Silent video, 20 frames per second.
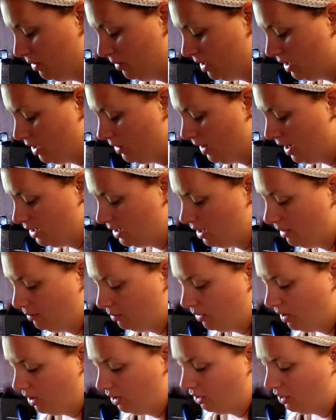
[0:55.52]
but what you end up
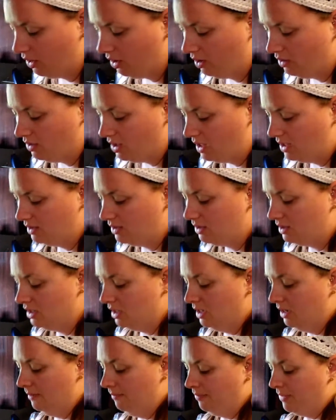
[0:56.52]
with are these
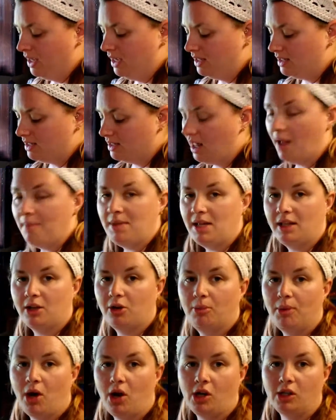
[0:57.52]
slimy
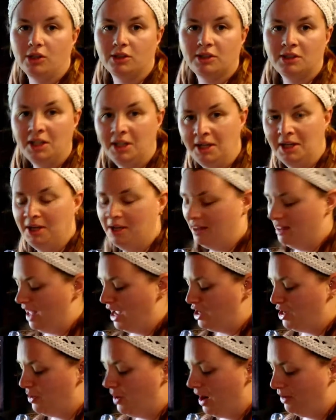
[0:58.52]
little balls
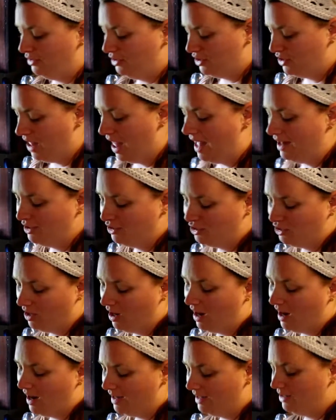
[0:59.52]
that you have to then
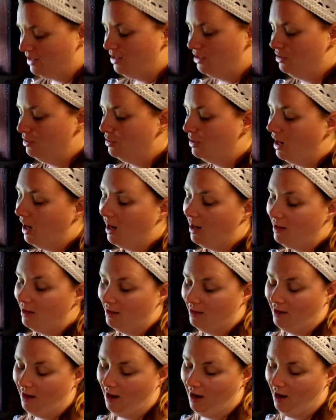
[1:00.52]
try to cut
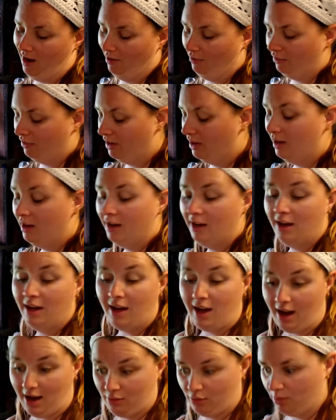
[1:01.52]
in half
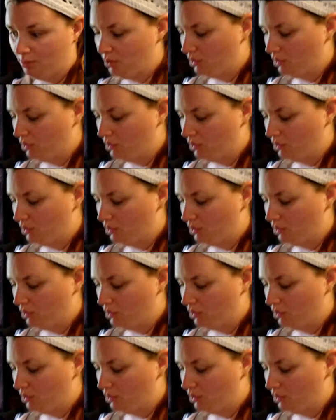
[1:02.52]
and